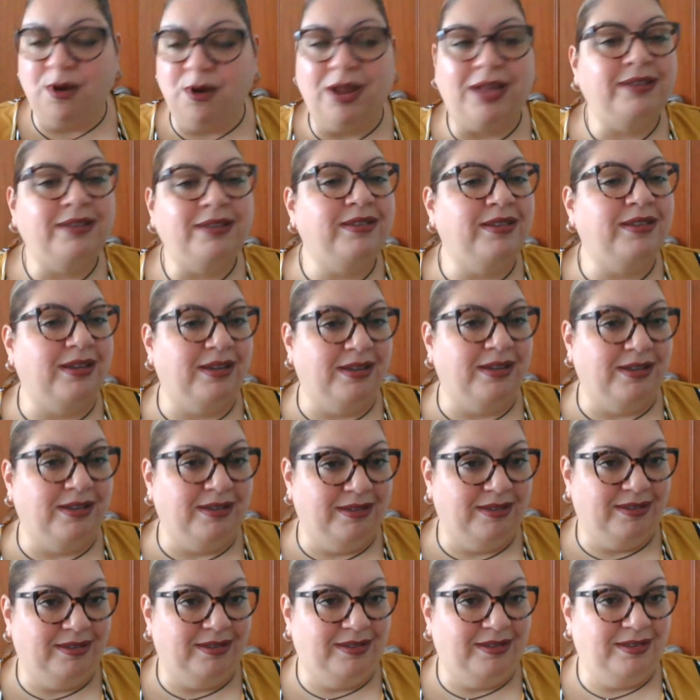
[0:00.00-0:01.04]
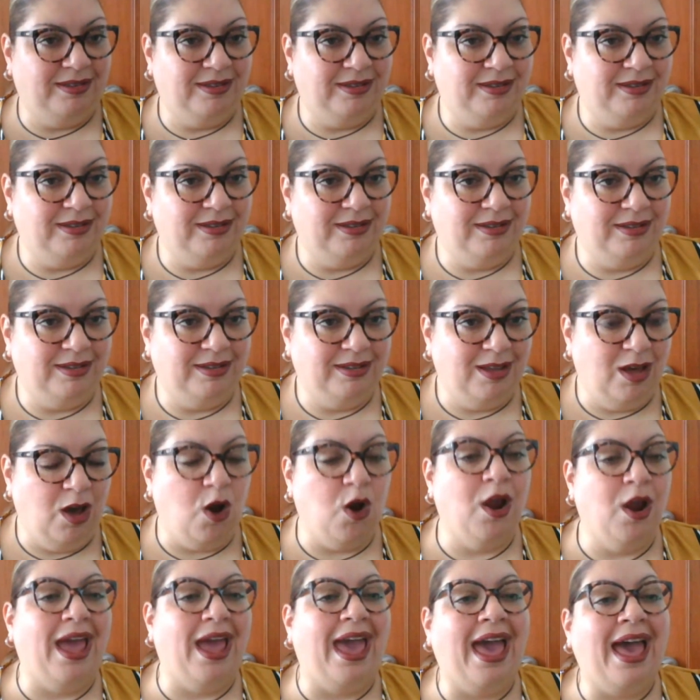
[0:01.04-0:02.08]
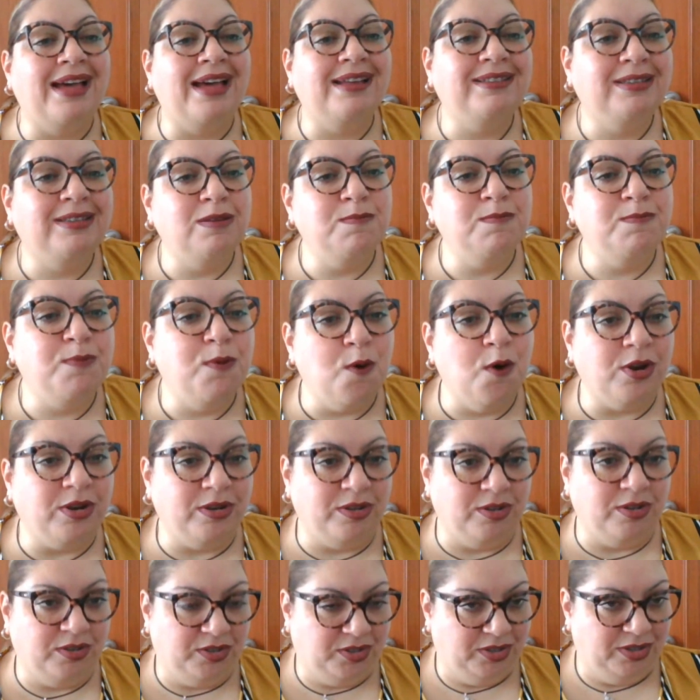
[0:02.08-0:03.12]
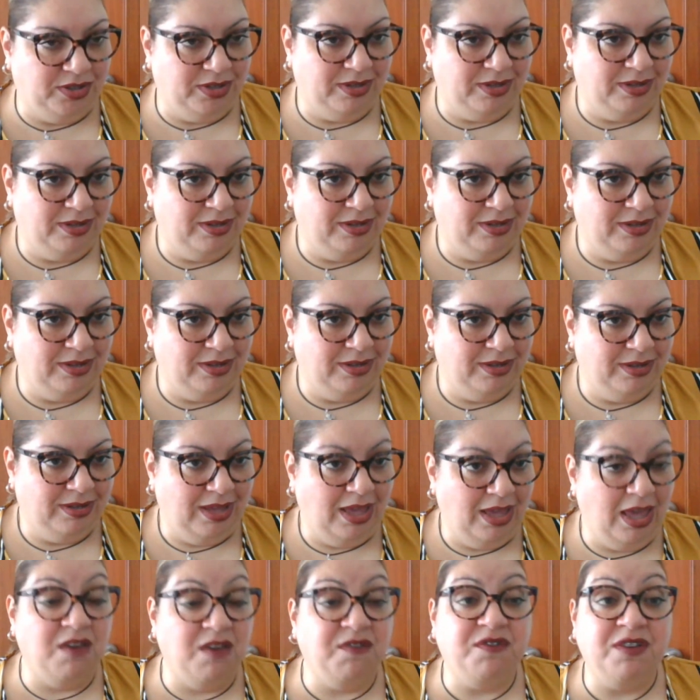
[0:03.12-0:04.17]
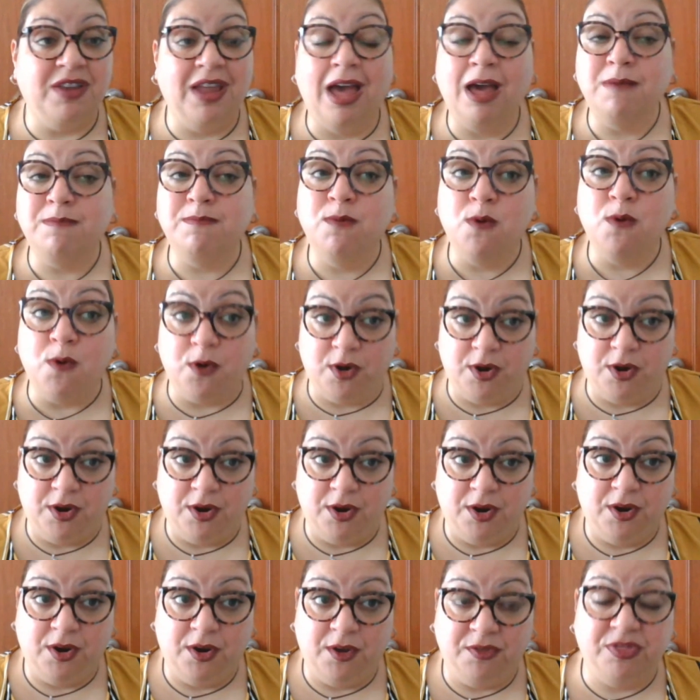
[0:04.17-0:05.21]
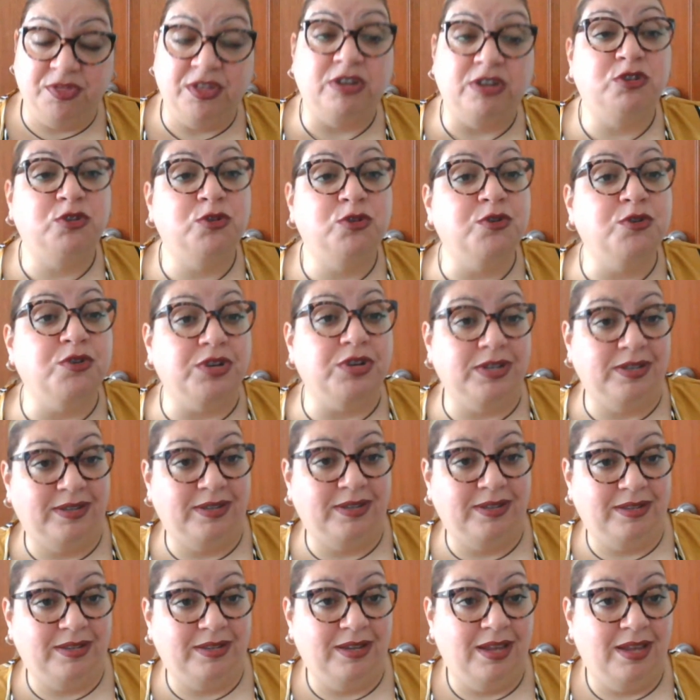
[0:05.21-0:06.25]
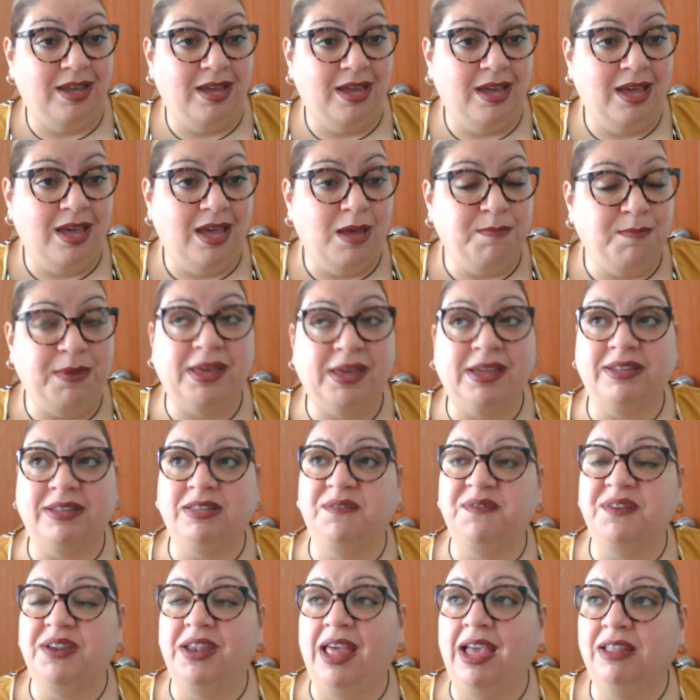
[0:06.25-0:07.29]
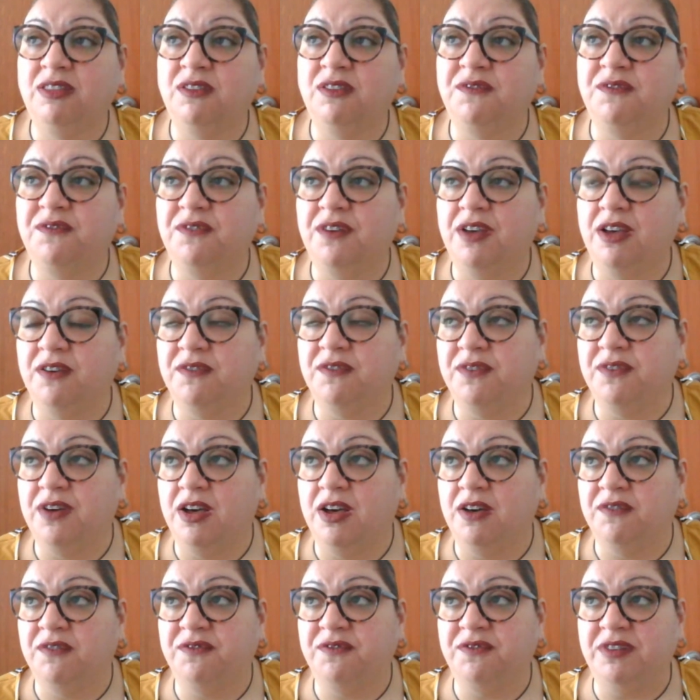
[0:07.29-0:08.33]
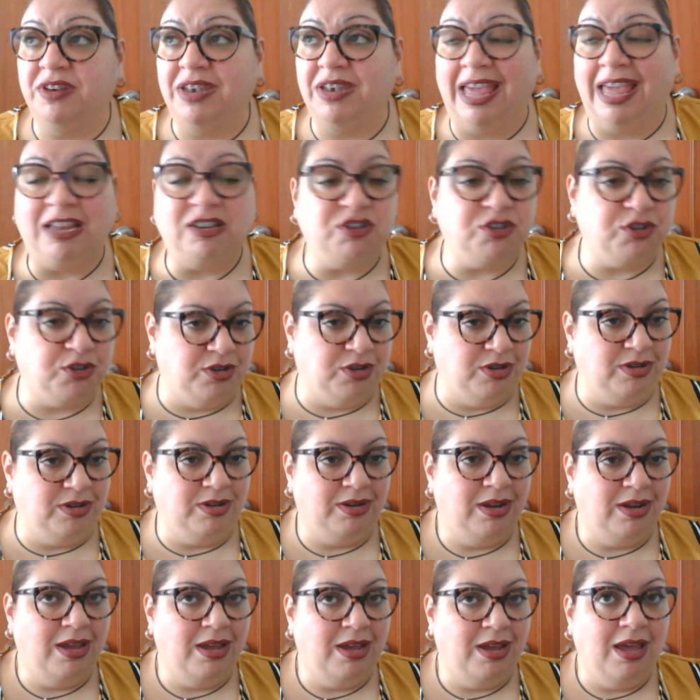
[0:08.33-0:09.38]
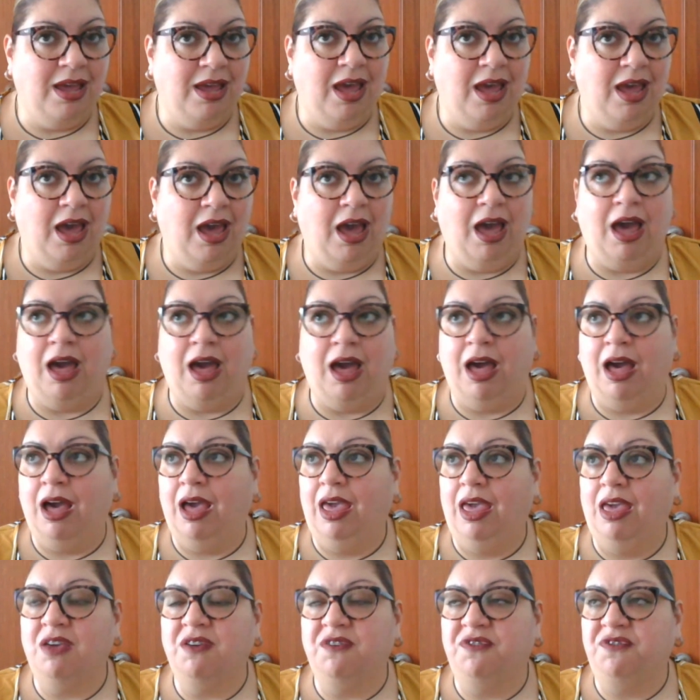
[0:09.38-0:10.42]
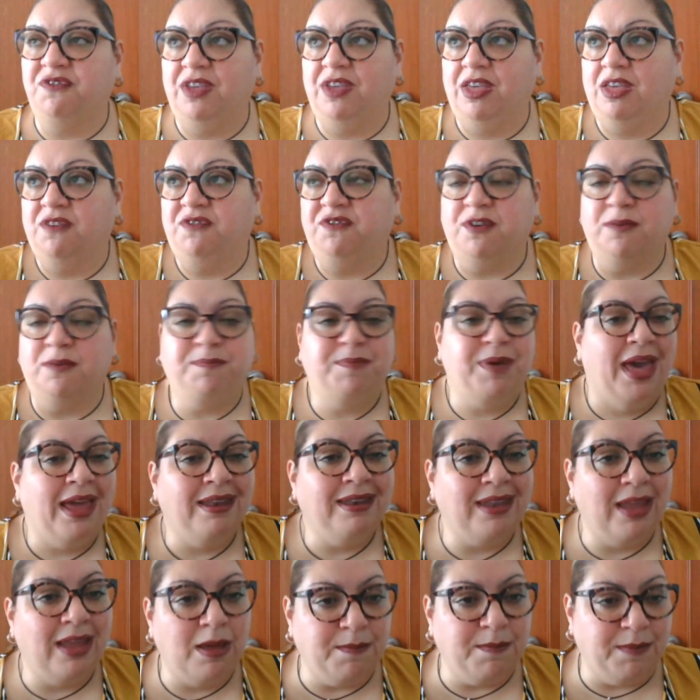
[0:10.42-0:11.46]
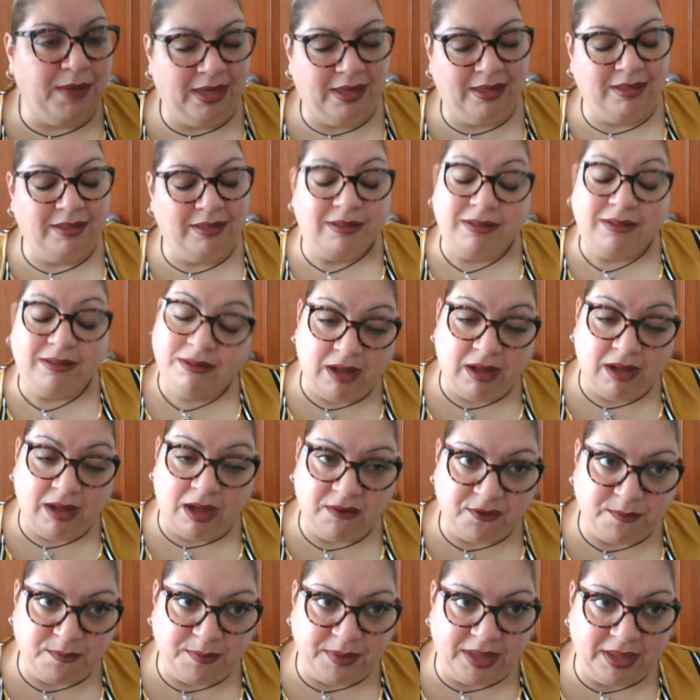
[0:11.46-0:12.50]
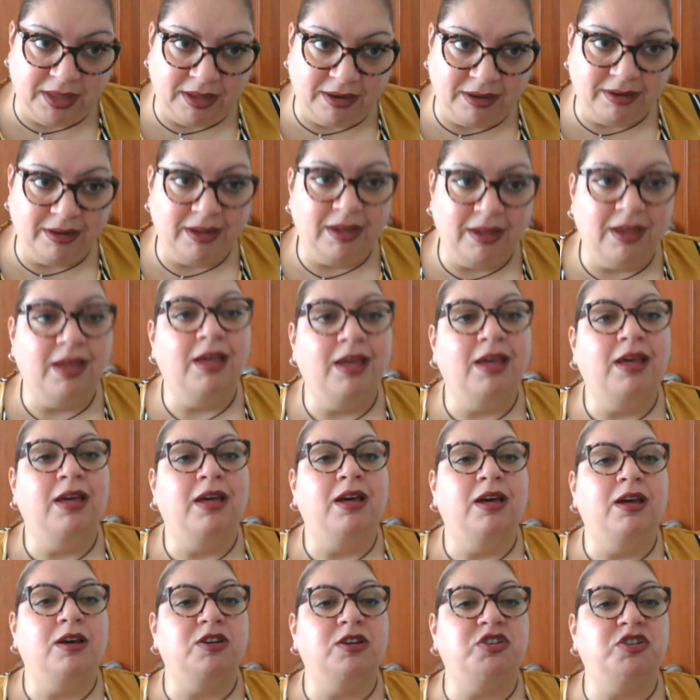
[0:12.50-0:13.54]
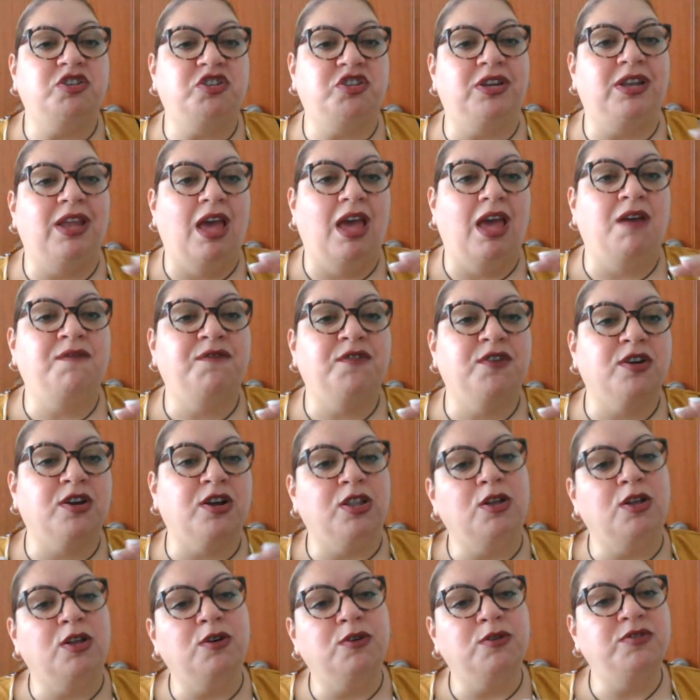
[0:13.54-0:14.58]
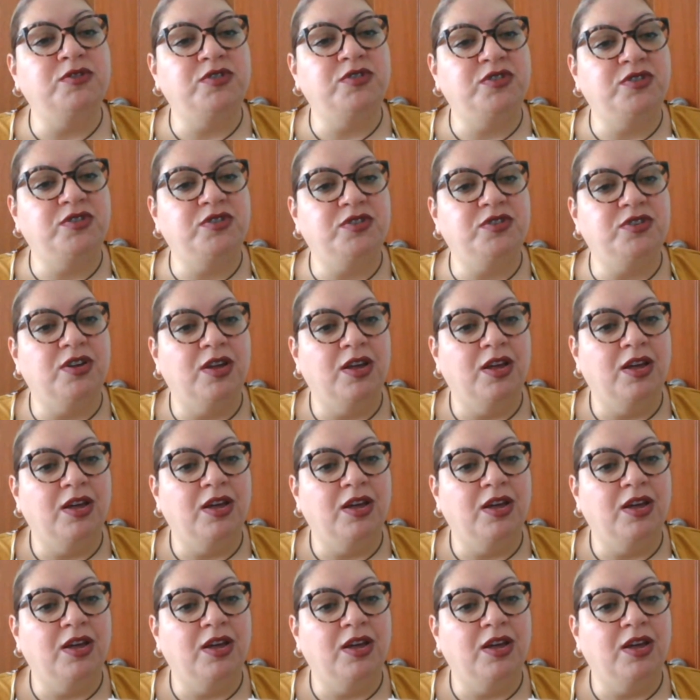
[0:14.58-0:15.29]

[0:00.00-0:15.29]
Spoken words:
residents are as important, if not more, than tourists. Because if an act of nature, if a pandemic, God forbid, should ever close